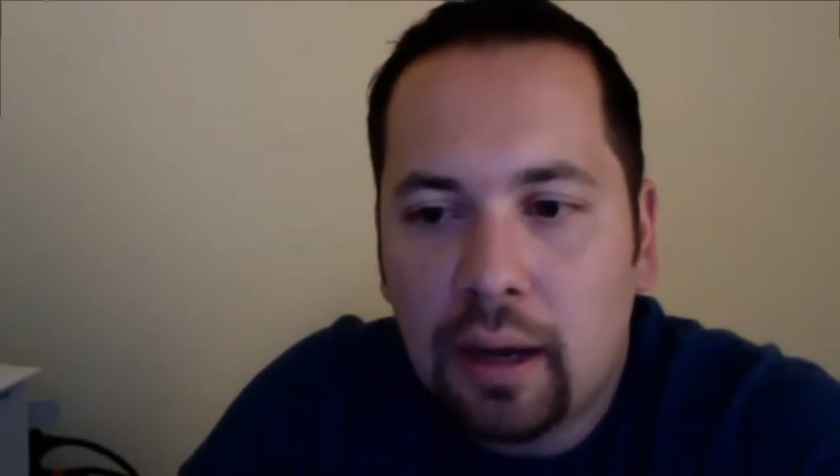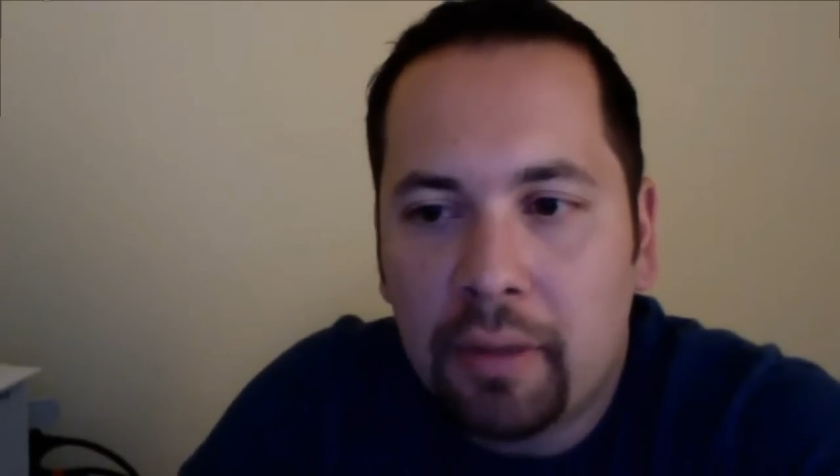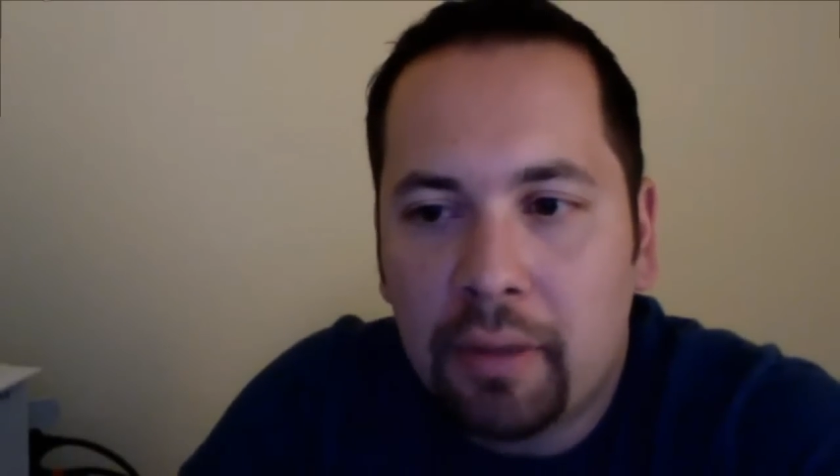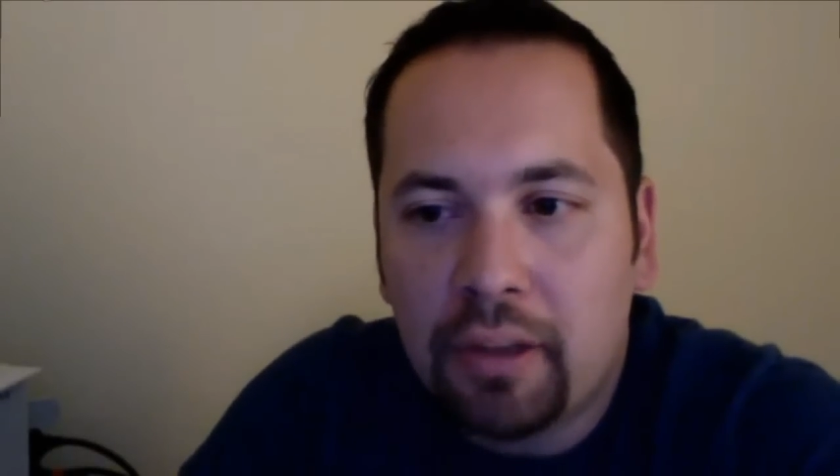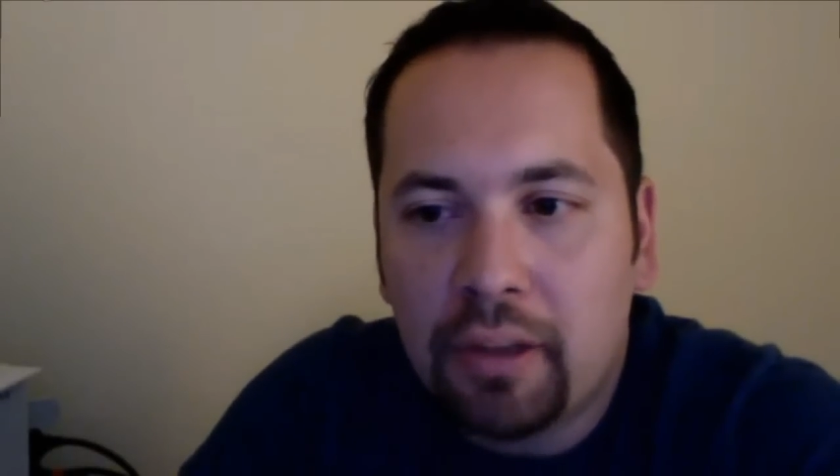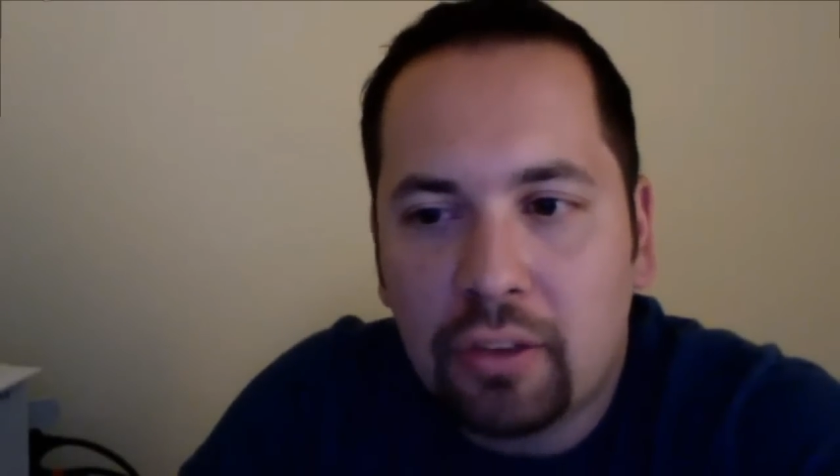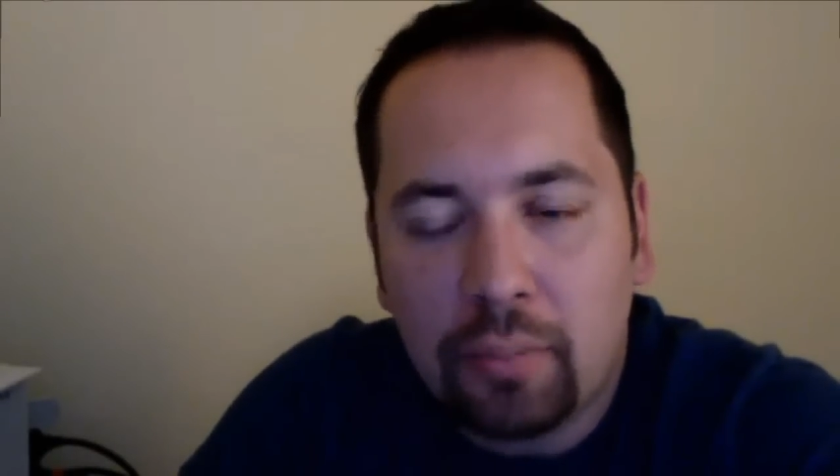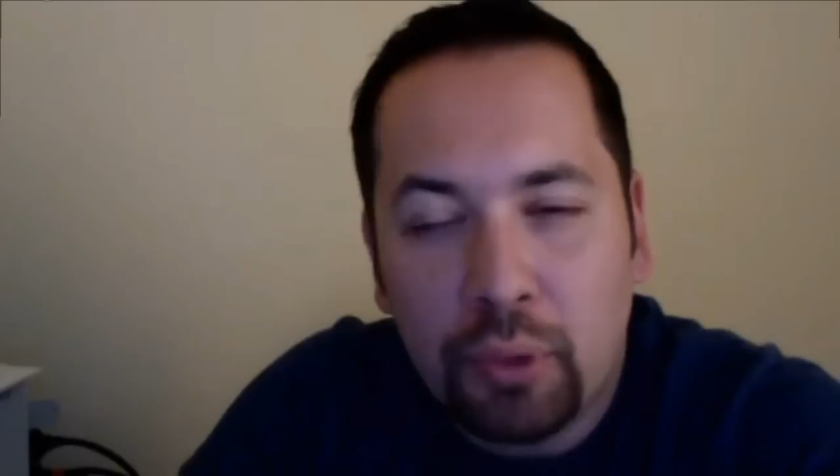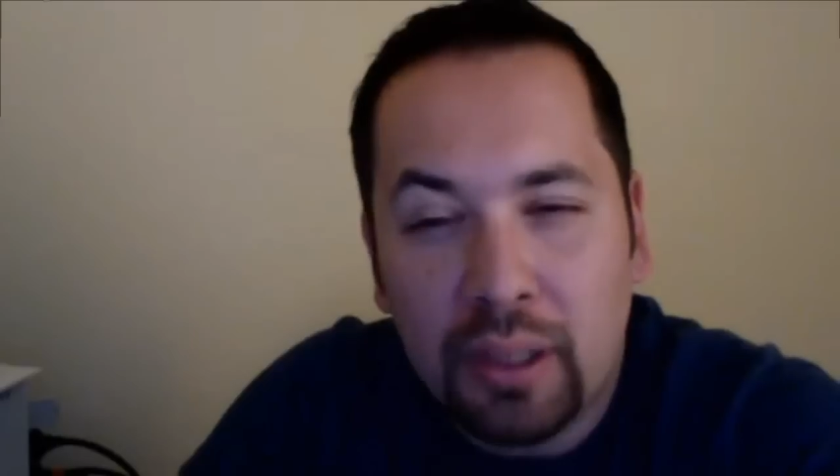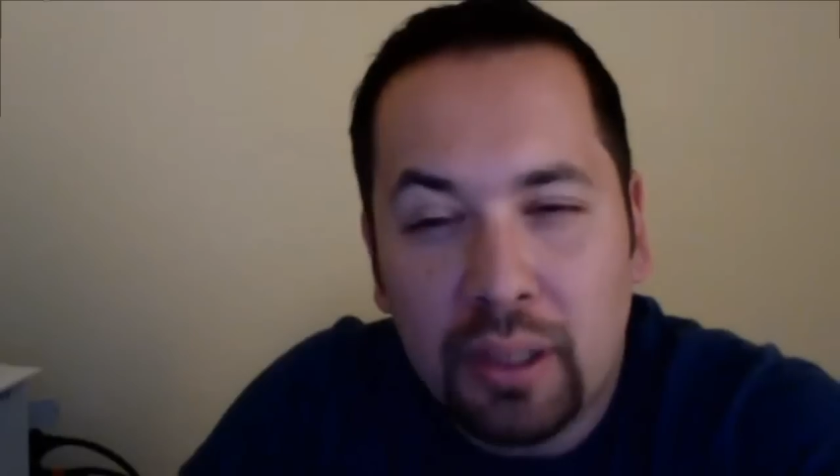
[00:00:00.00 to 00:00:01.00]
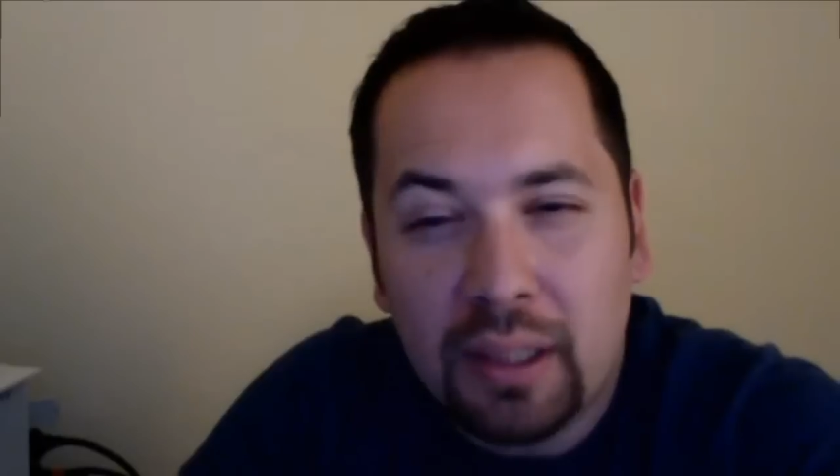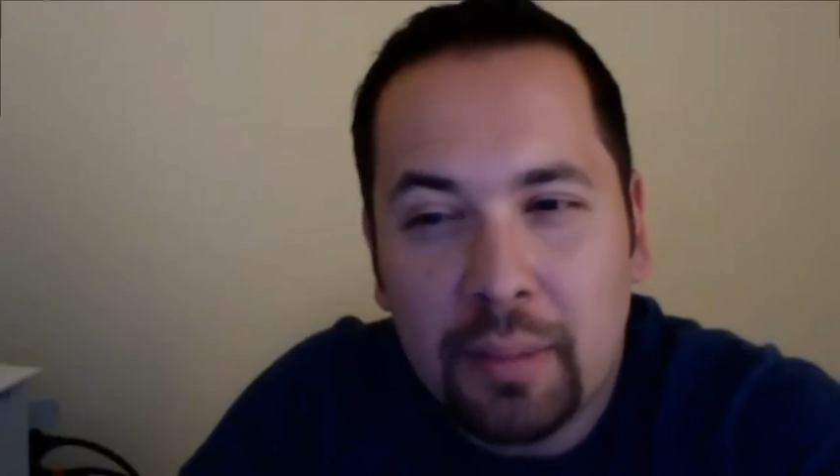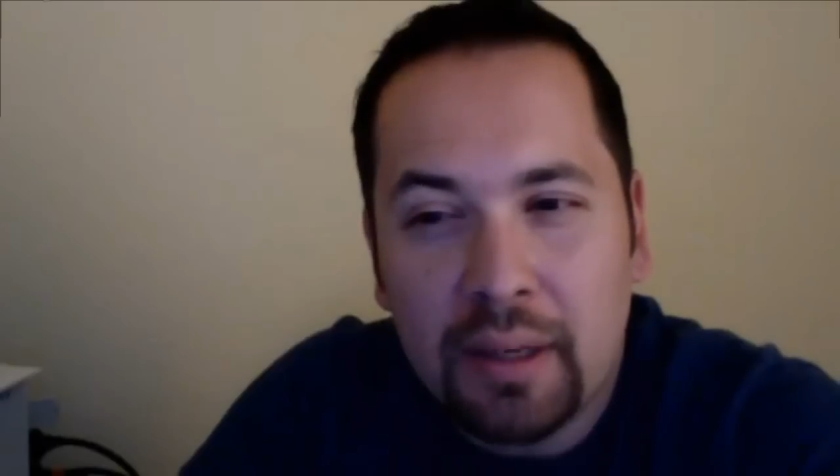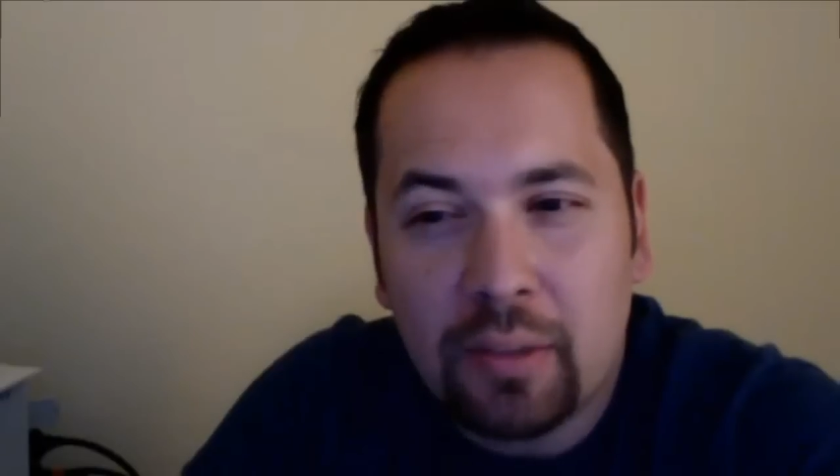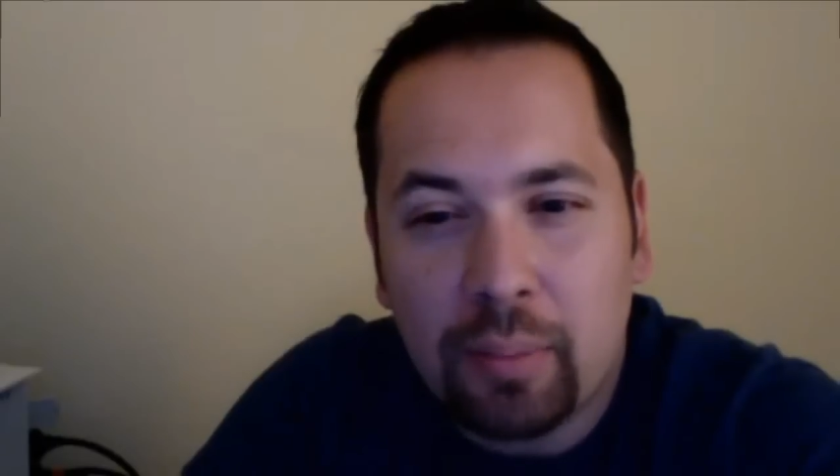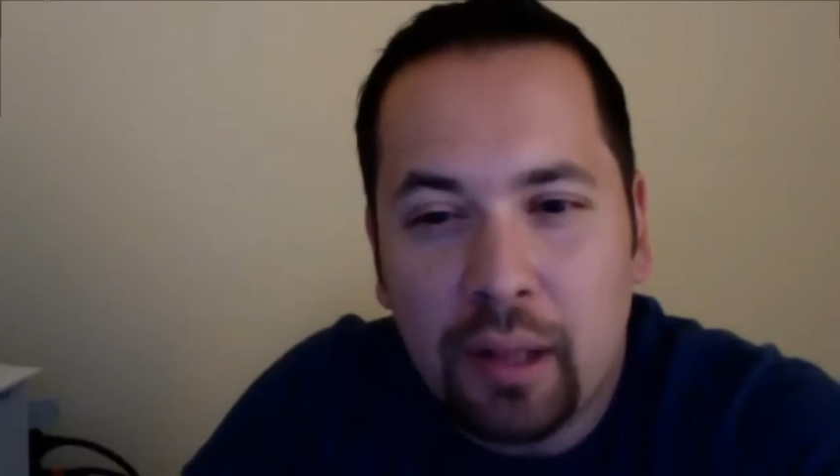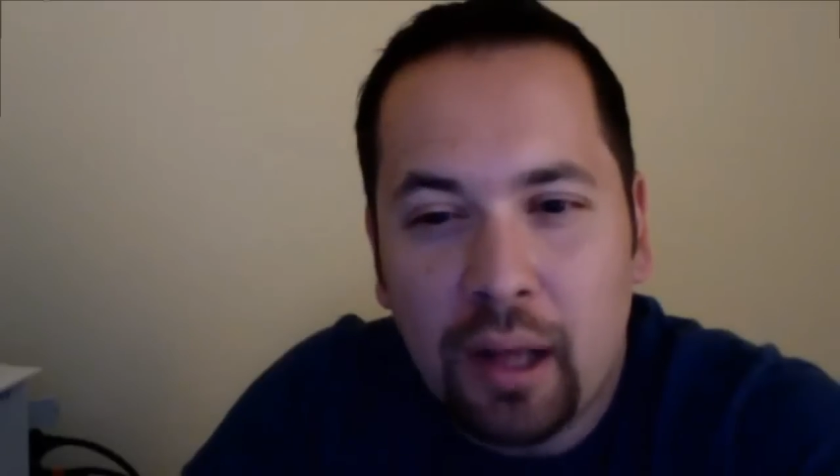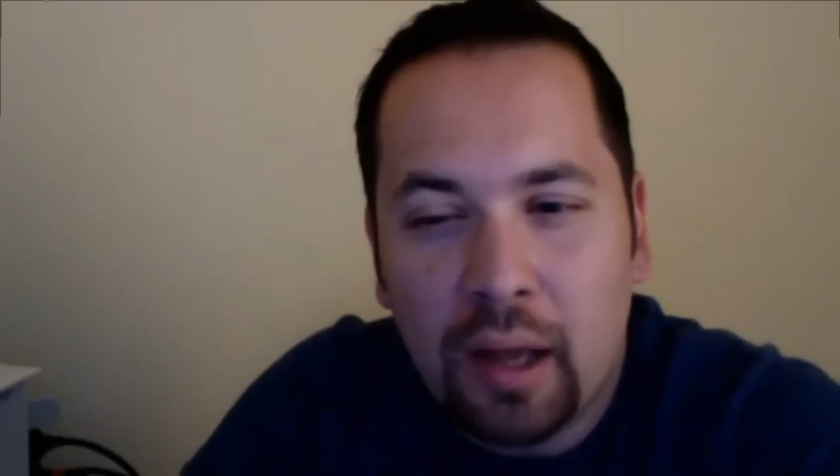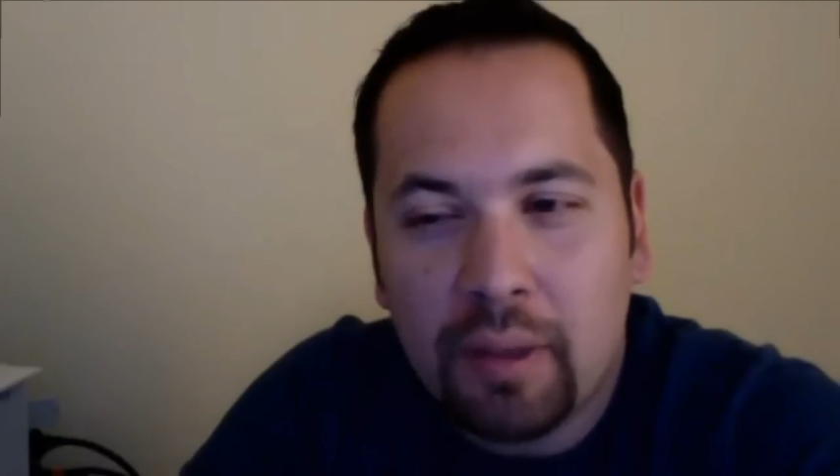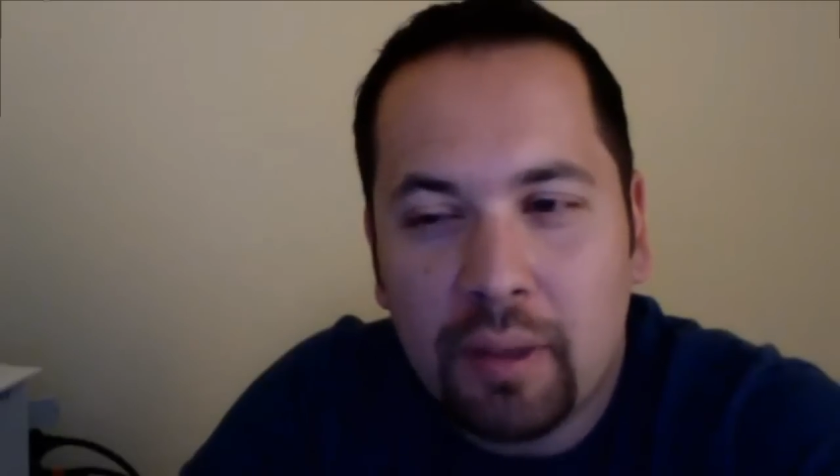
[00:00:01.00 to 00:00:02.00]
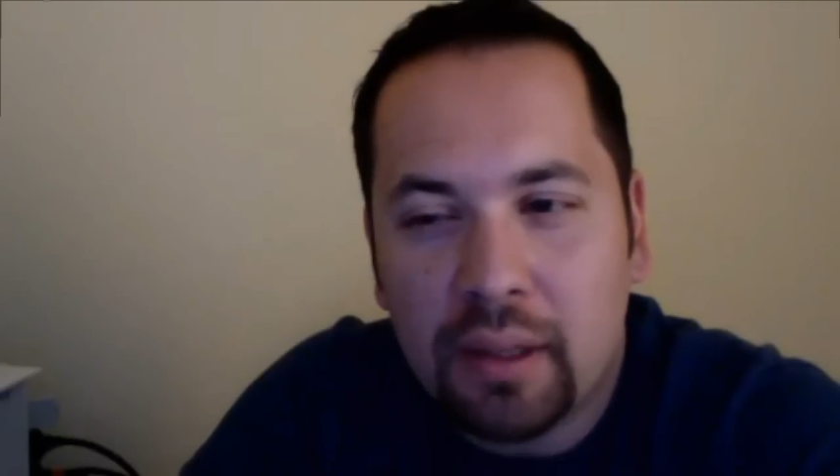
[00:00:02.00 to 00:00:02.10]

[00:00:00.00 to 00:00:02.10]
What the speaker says: but it's pretty limited supply.